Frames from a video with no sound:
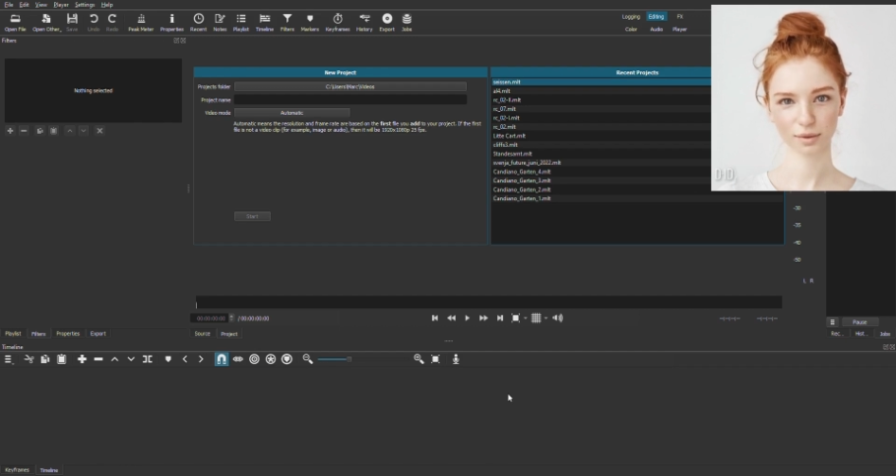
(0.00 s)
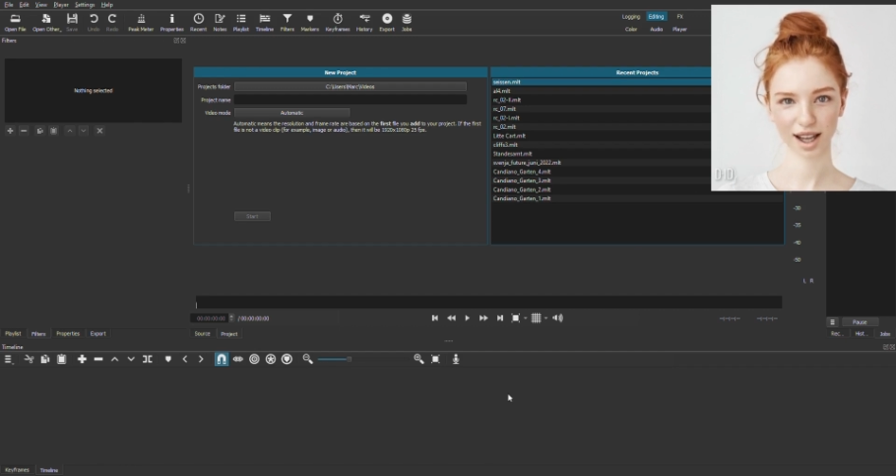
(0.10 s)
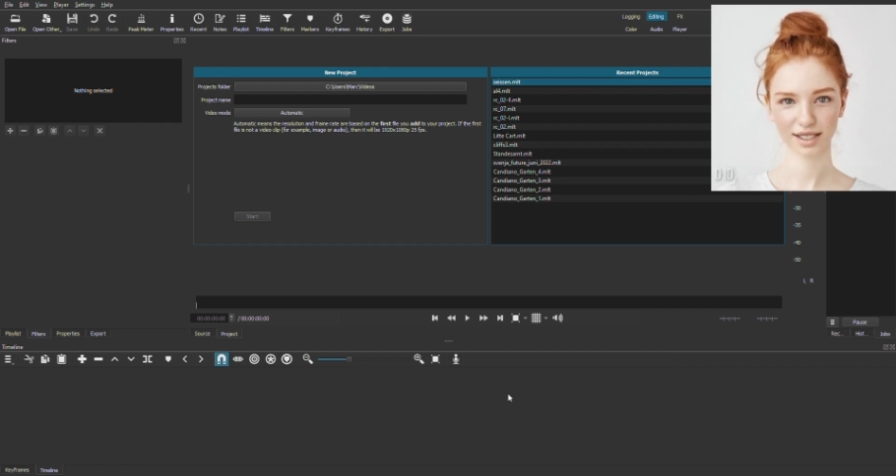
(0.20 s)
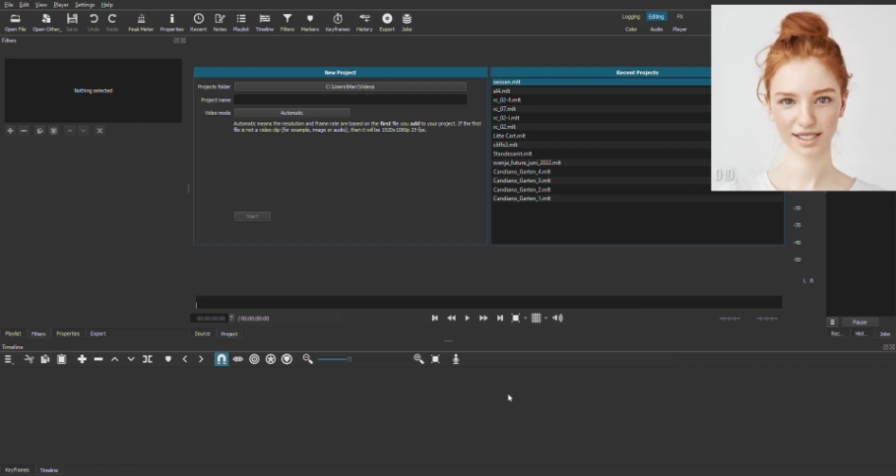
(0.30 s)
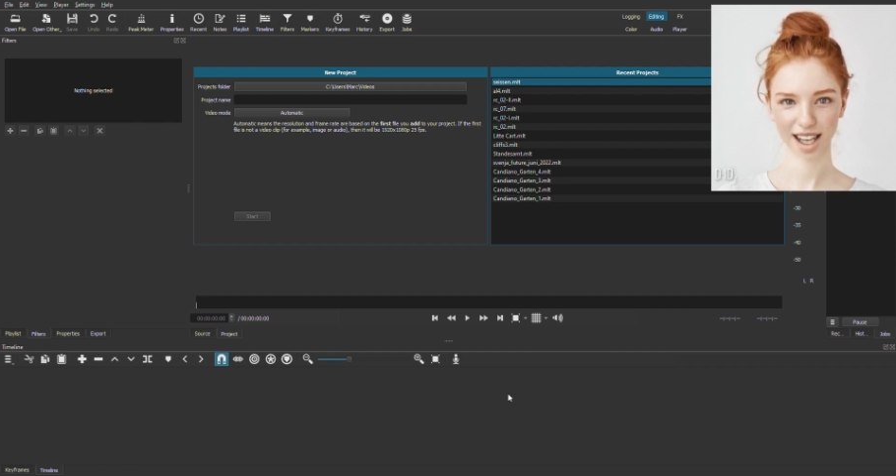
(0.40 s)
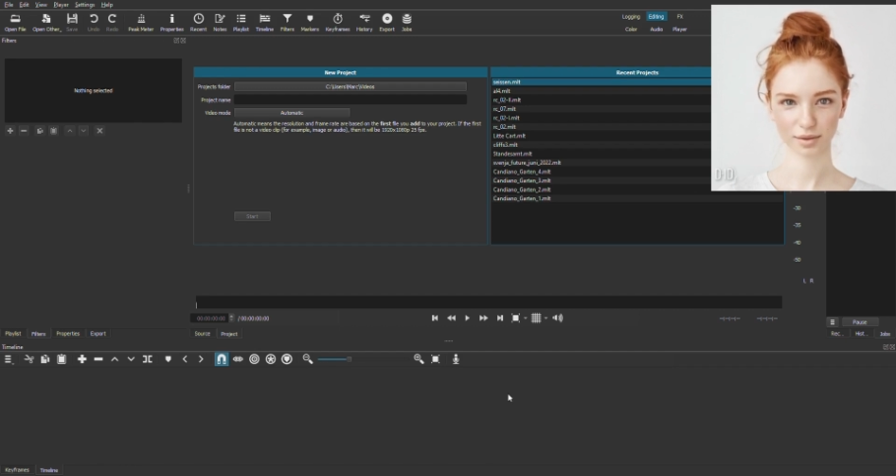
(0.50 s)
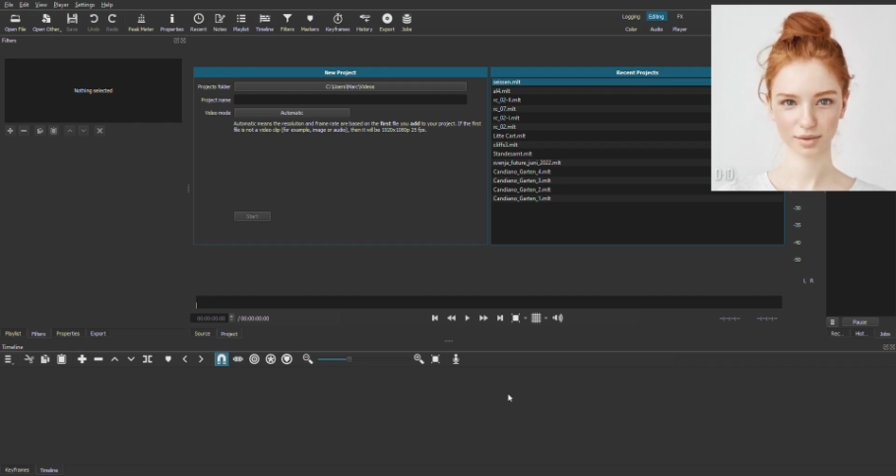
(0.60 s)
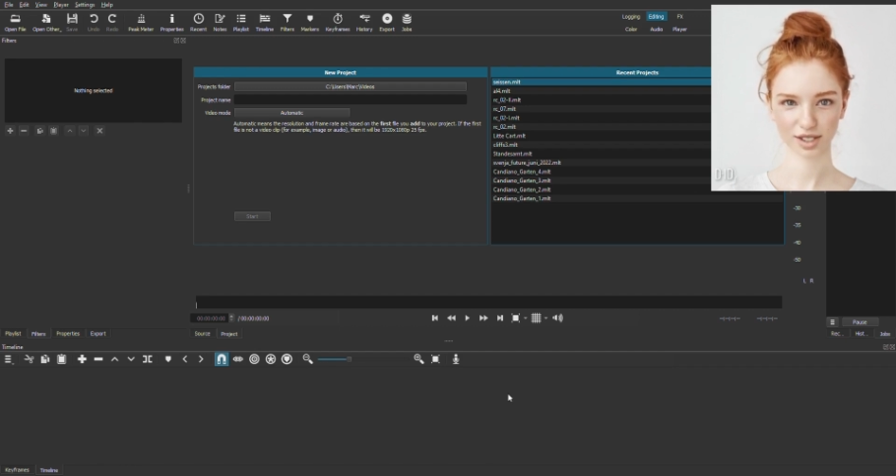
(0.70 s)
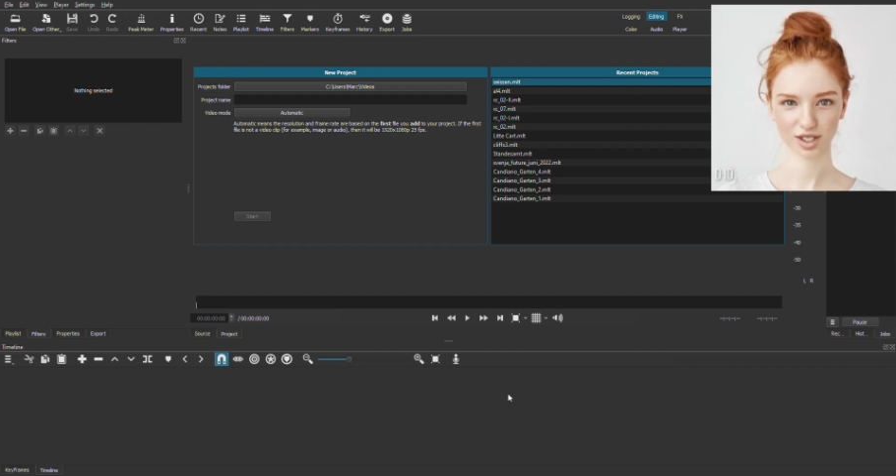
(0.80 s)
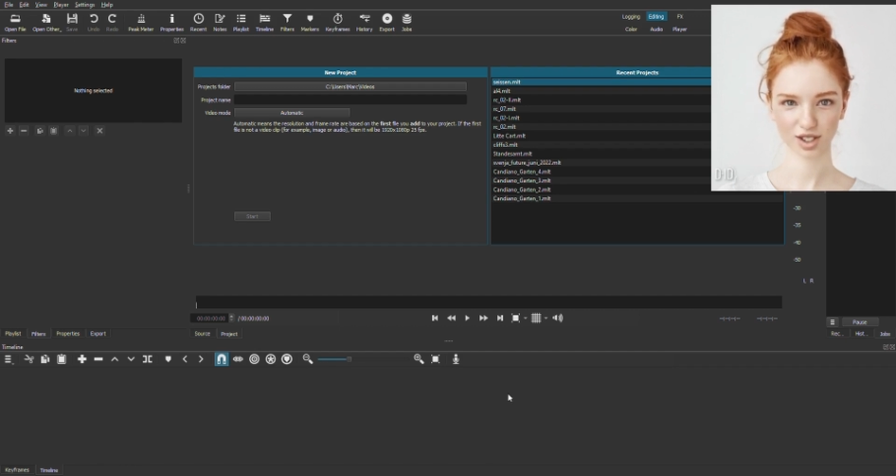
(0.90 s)
main
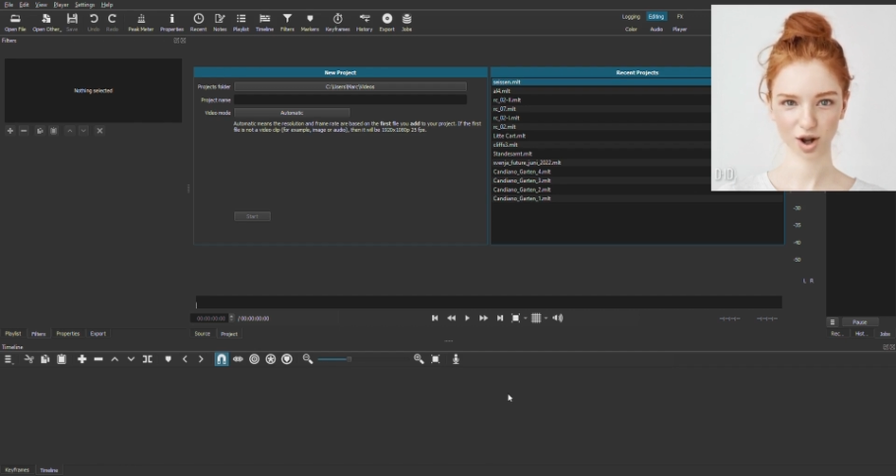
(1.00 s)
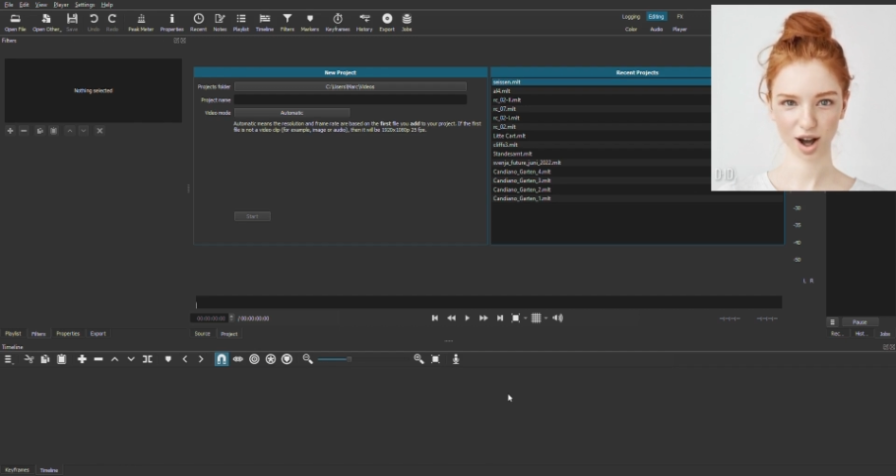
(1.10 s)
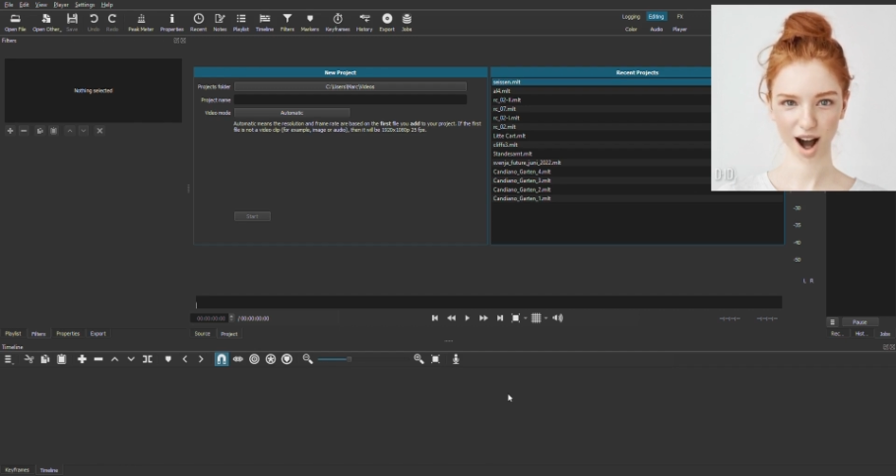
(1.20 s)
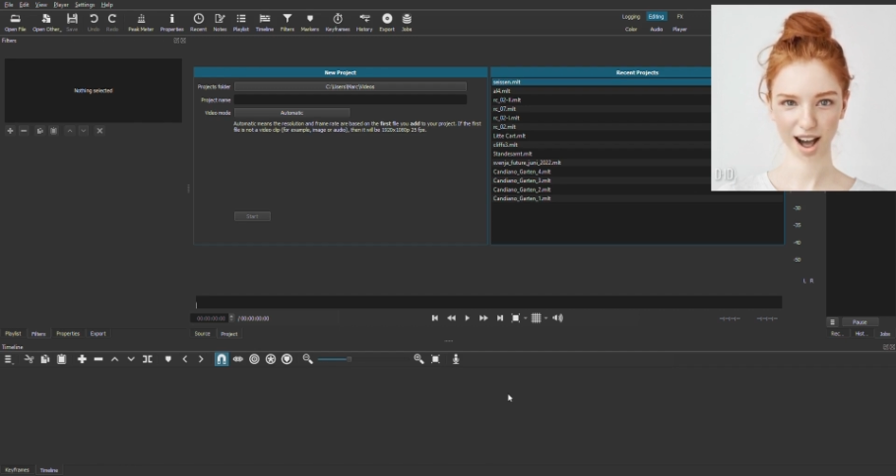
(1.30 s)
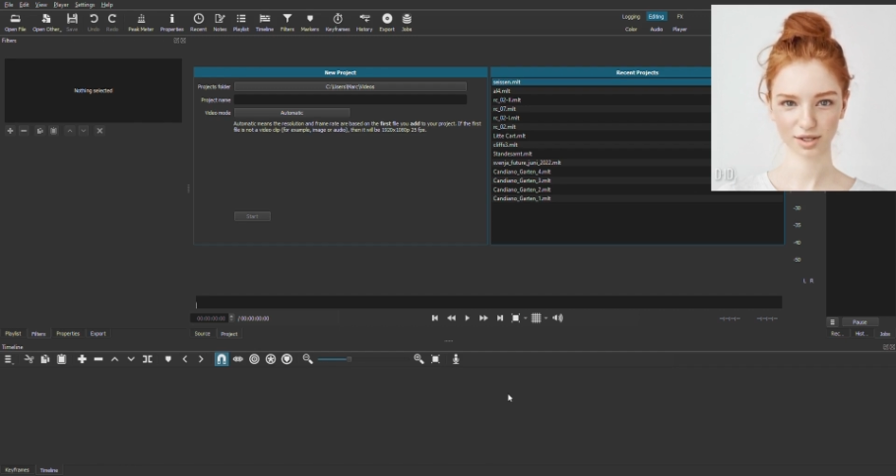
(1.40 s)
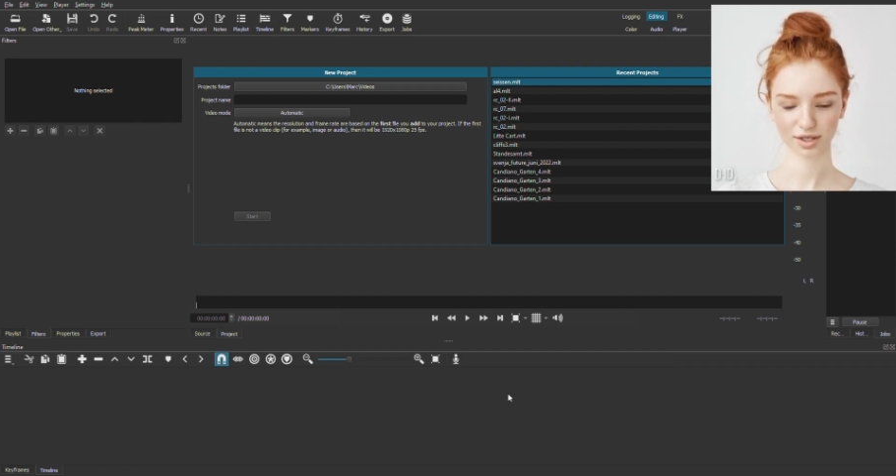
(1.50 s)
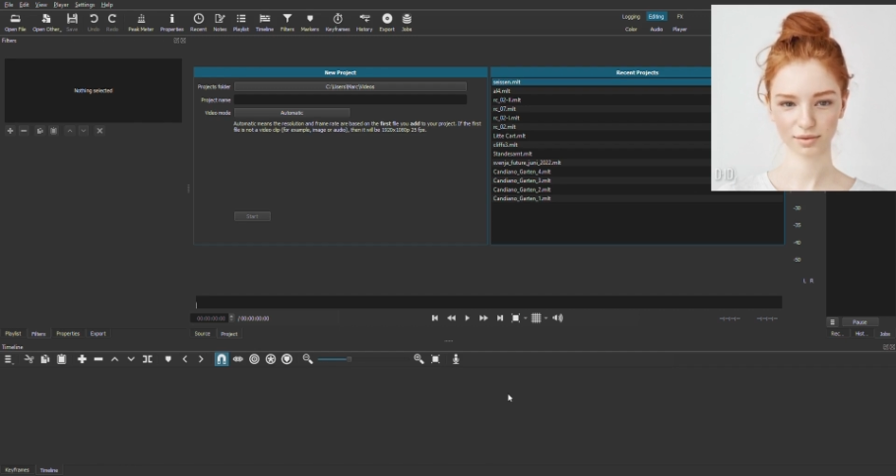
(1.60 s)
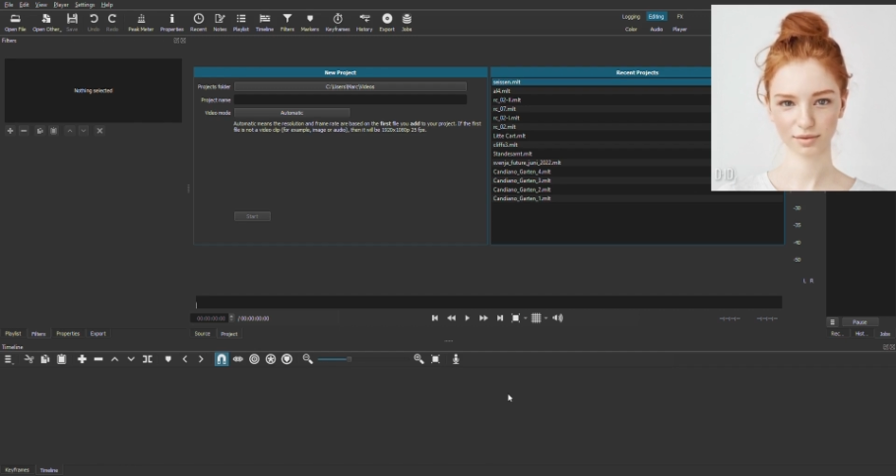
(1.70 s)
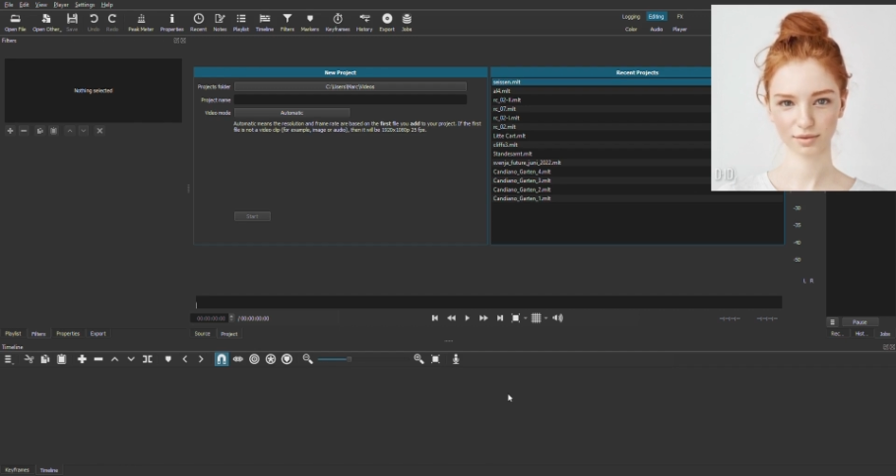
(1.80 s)
steps in Shotcut.